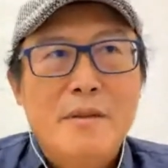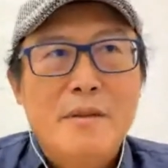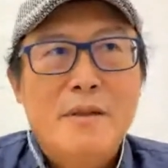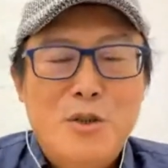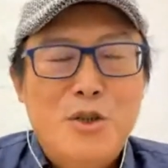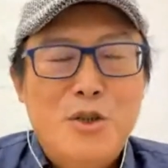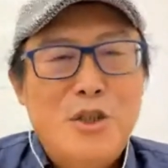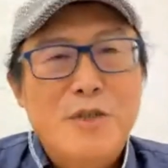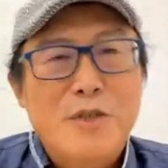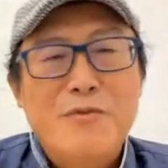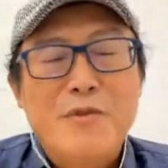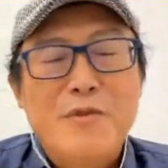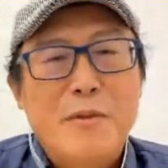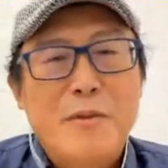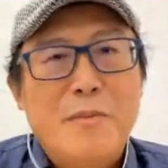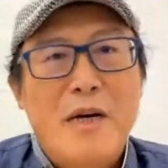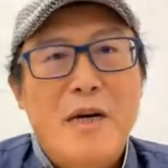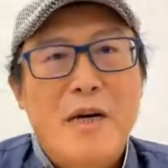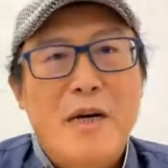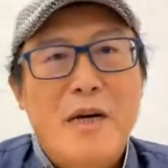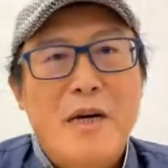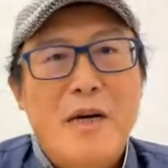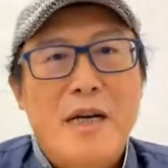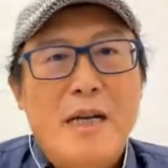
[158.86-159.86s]
shift
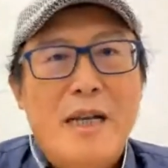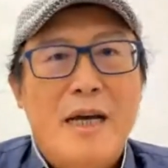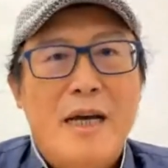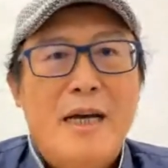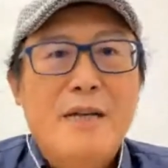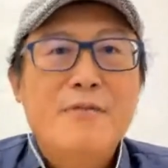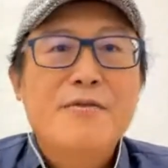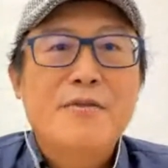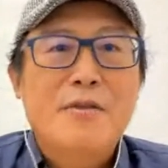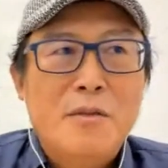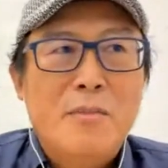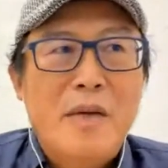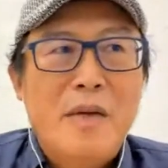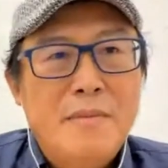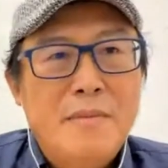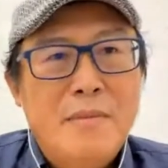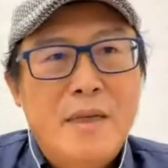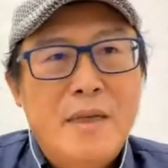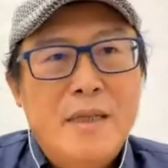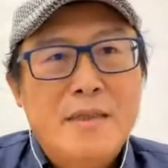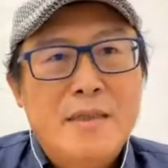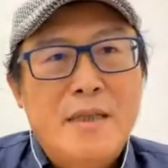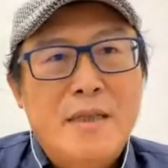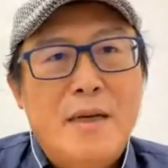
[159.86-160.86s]
my life to
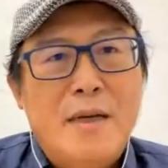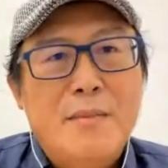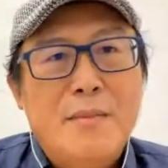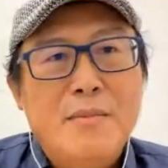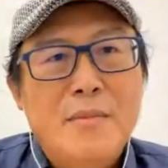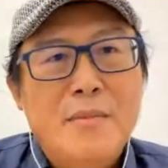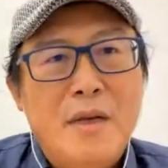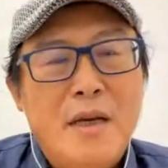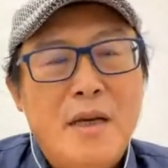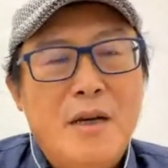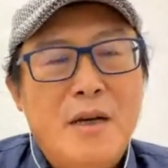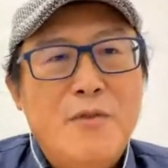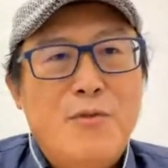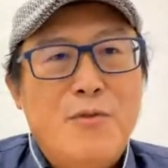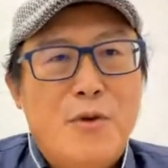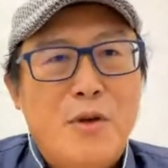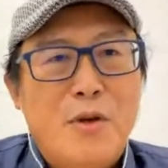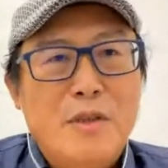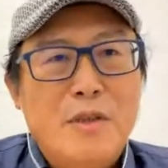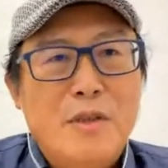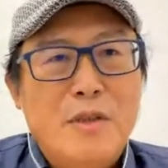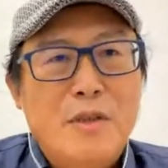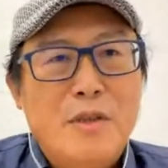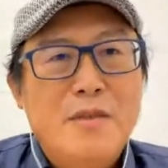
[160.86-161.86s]
make some
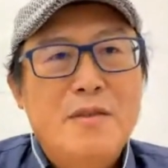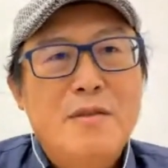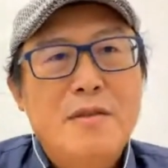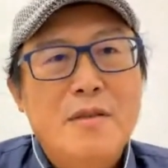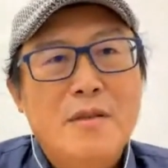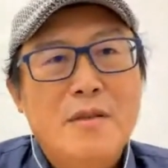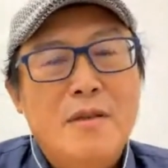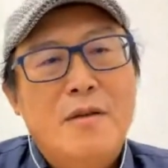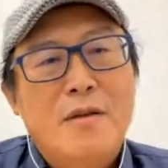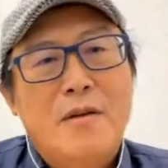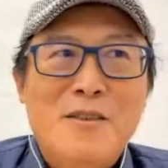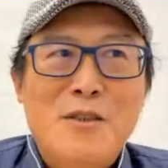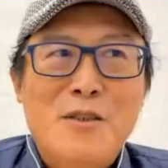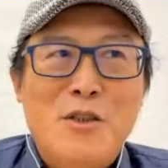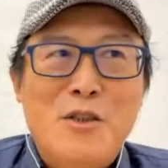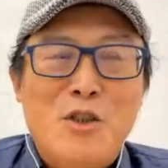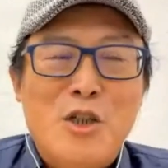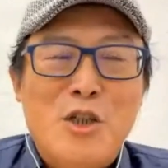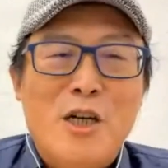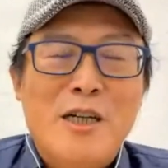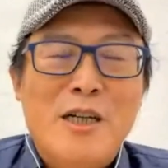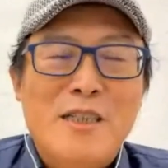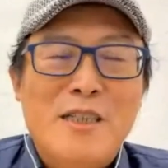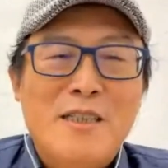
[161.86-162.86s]
efforts to
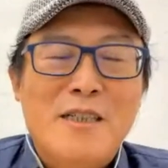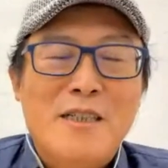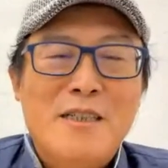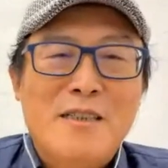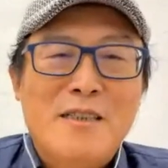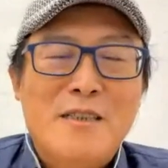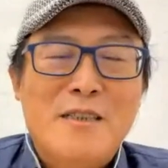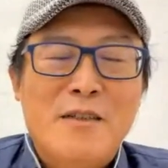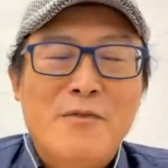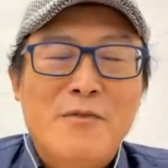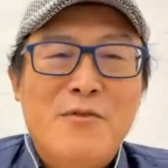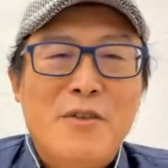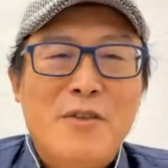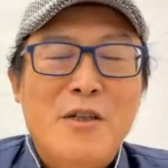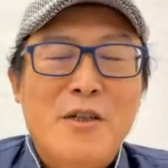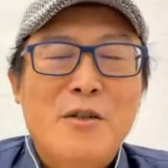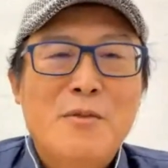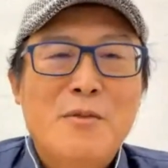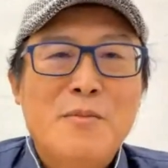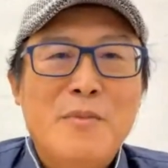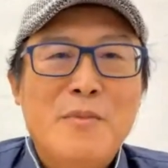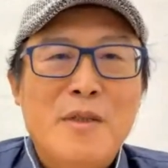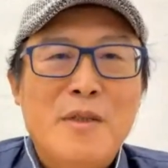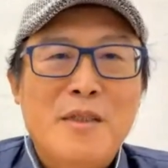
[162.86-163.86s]
join the
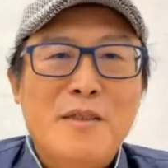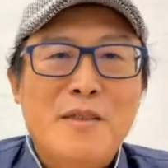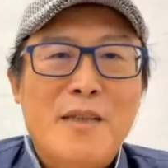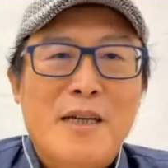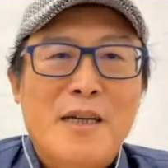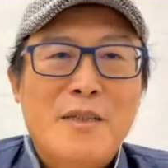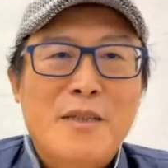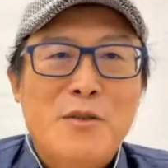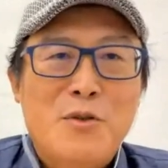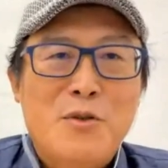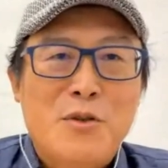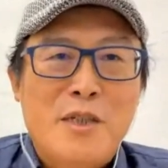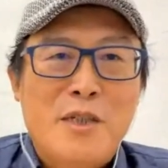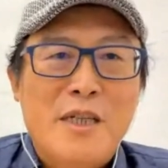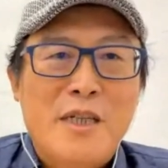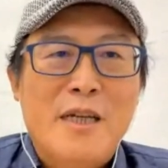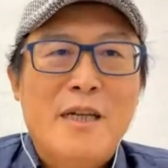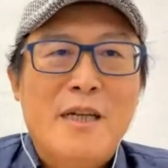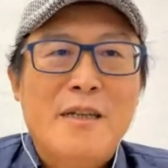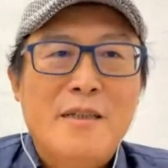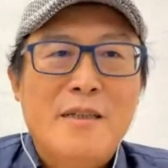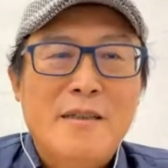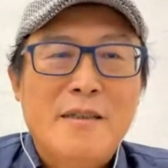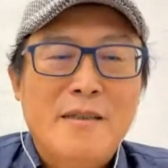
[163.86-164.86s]
film industry
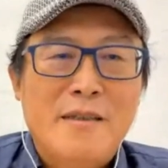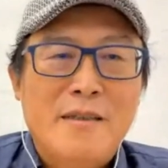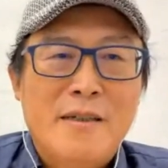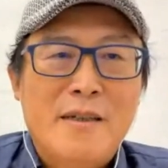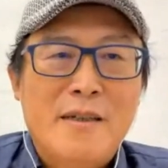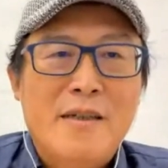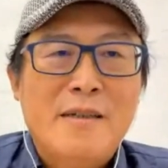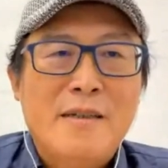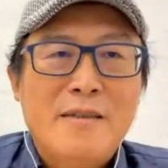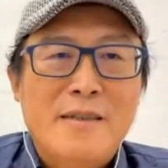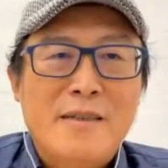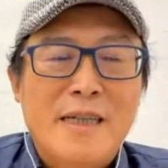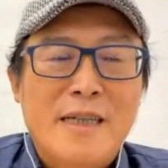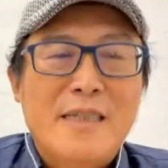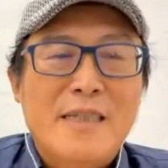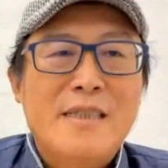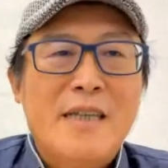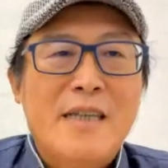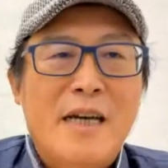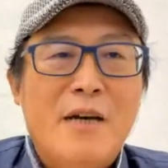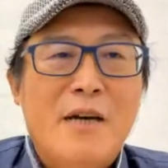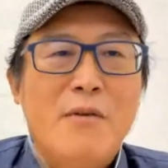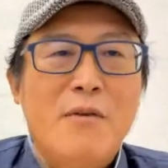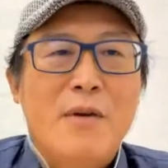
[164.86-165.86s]
and that
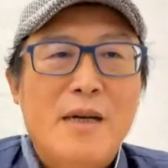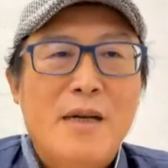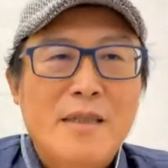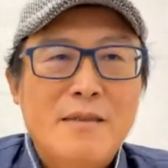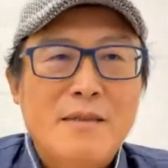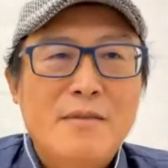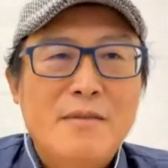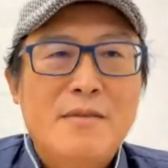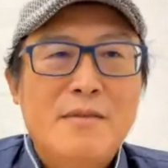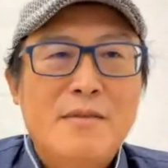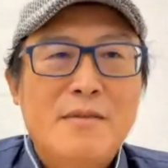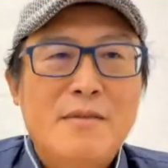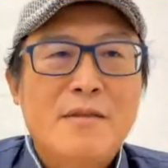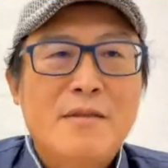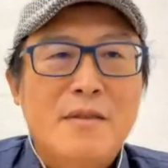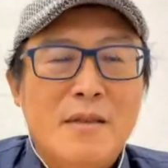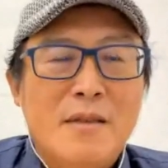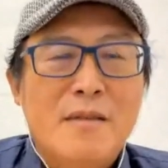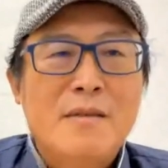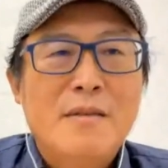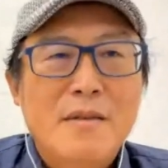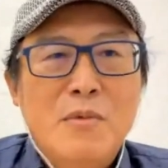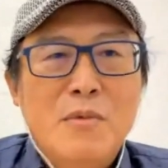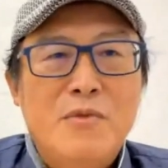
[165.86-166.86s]
Taiwan's
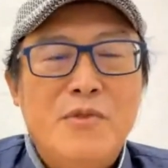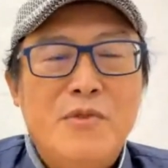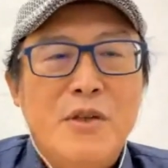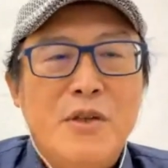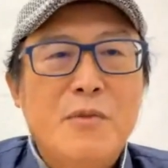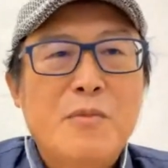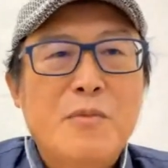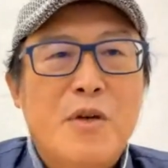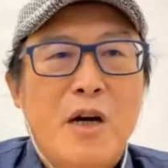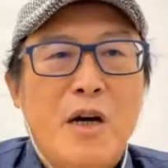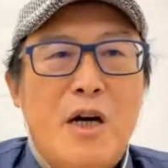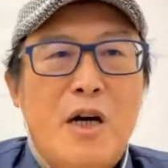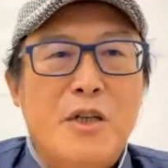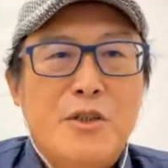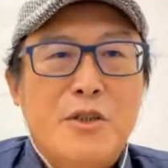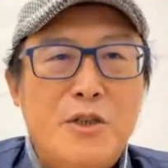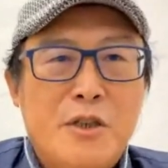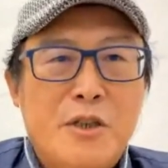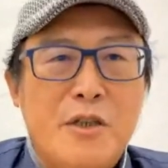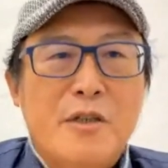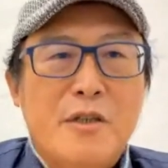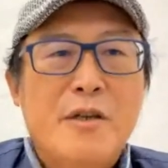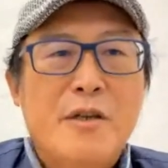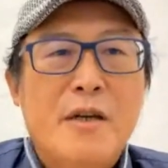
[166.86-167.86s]
film
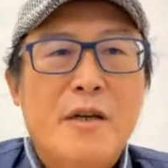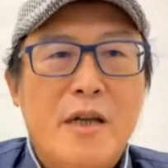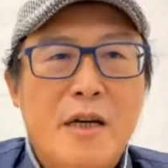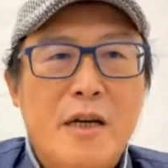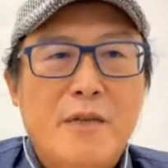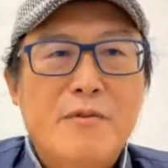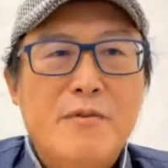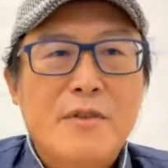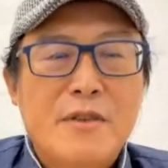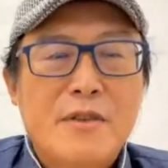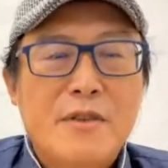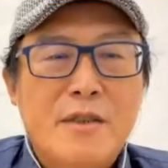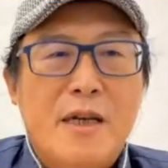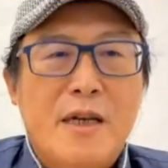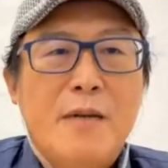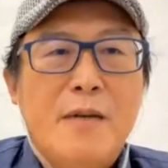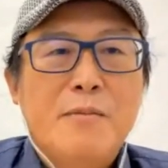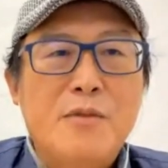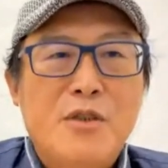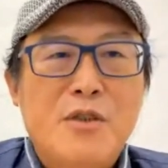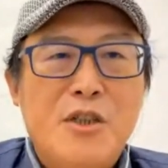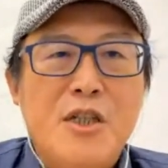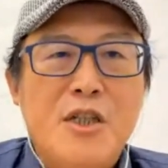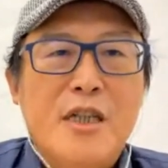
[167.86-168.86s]
culture have
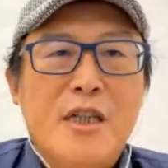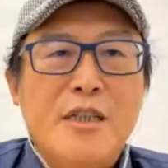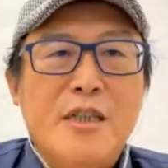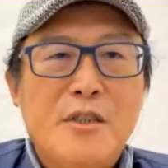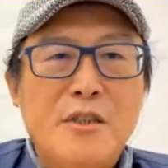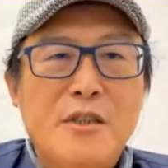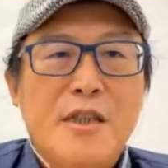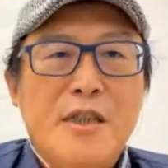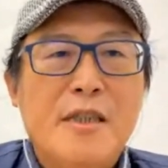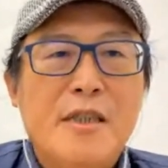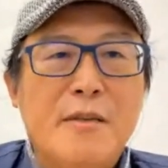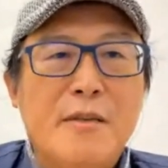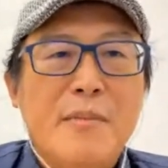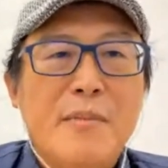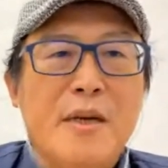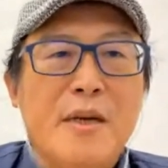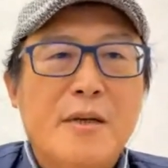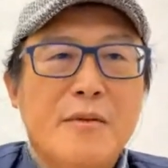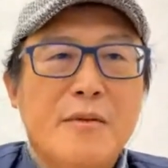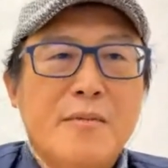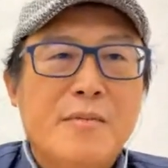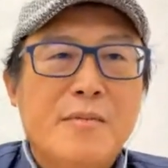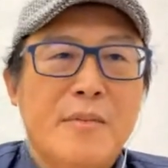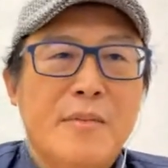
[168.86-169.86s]
some change and
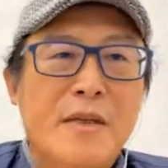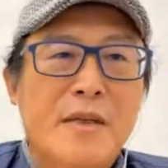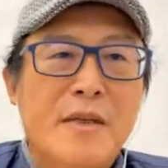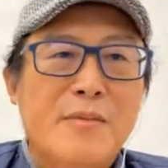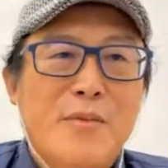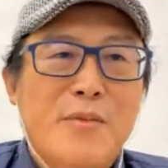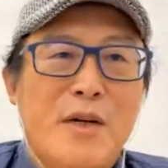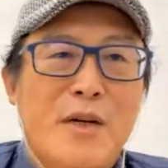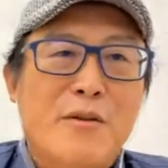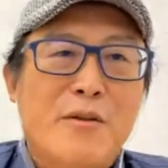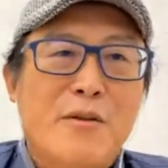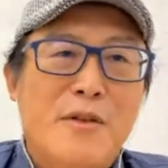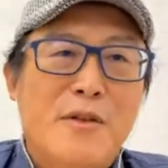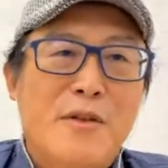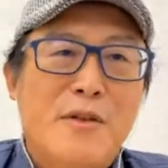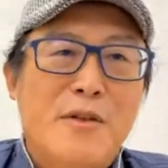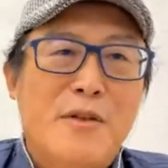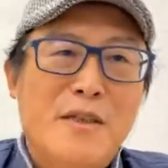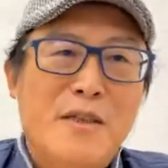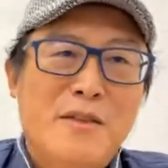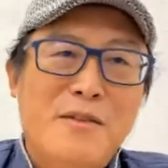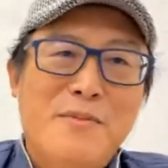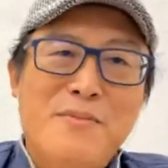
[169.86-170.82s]
make progress.